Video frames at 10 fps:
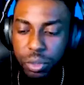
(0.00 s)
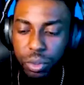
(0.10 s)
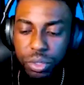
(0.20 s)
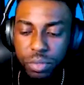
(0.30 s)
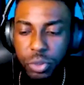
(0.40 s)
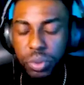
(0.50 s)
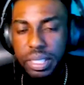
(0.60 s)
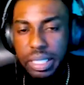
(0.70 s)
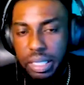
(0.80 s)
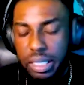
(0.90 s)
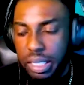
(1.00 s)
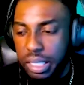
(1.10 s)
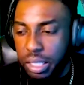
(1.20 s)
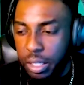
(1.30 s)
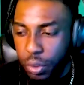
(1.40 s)
those of you
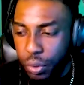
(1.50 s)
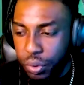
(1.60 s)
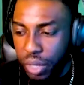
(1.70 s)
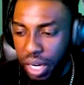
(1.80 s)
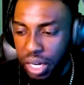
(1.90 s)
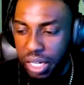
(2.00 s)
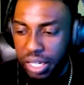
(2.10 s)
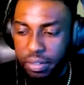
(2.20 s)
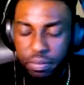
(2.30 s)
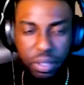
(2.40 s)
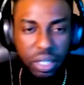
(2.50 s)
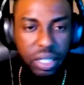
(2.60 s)
listening who are very